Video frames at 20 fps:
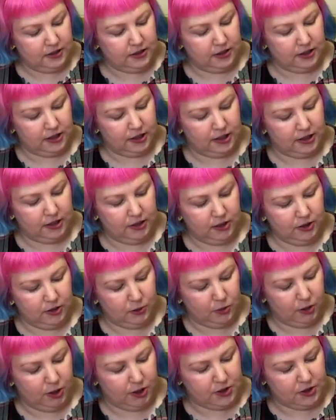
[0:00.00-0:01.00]
her
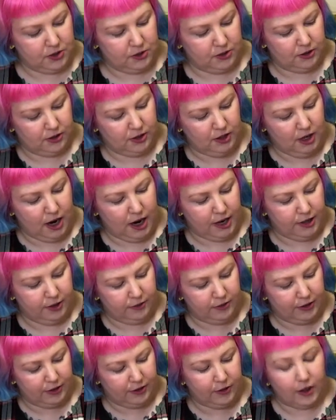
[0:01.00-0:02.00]
work's got kind
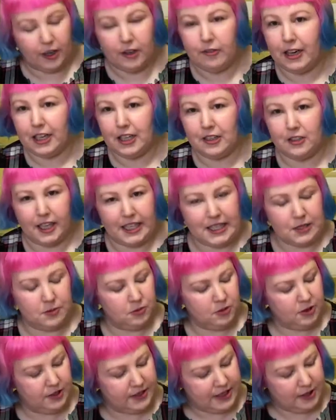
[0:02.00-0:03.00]
of like very
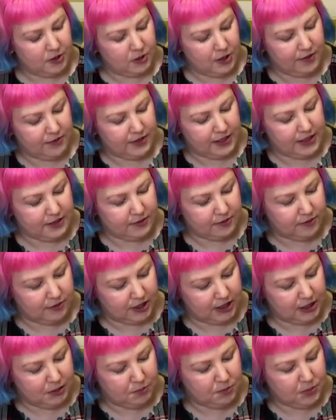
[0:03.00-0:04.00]
recognizable because they all have these
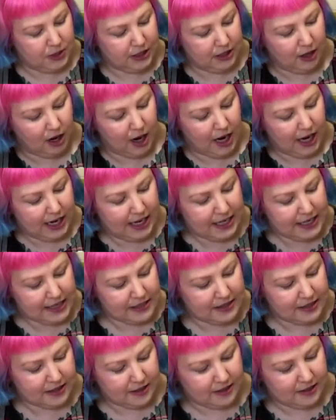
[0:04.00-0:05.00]
really big
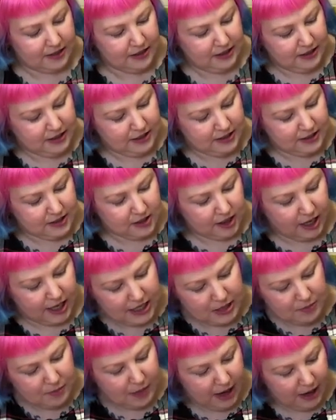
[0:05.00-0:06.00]
eyes and
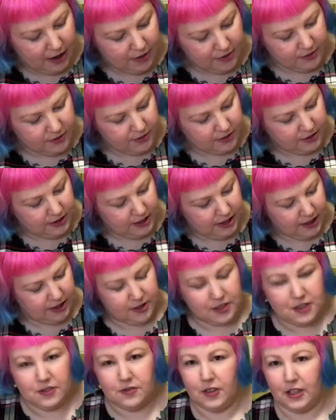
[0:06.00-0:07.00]
tiny mouth, and yeah,
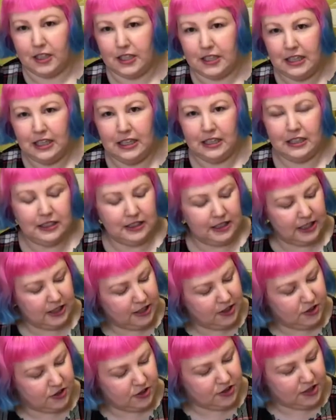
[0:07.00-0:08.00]
it's a very
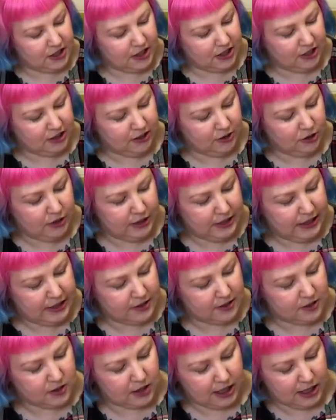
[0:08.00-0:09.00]
interesting, unique
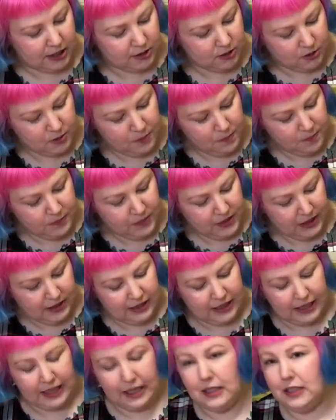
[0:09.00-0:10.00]
style.
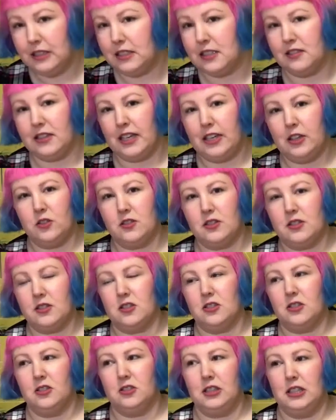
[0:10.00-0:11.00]
And they
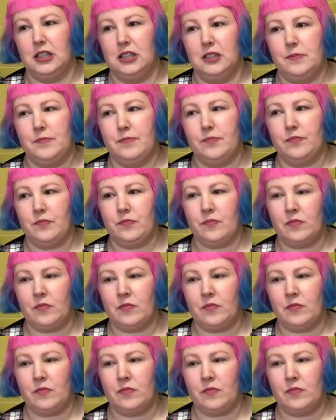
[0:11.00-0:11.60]
also